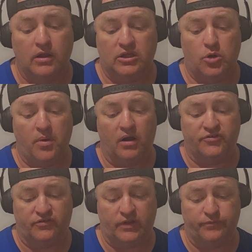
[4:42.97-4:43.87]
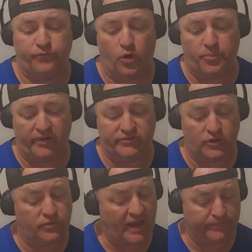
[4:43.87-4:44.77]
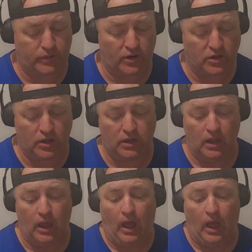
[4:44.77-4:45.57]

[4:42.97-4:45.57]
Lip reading: QBR 64.2, not very good.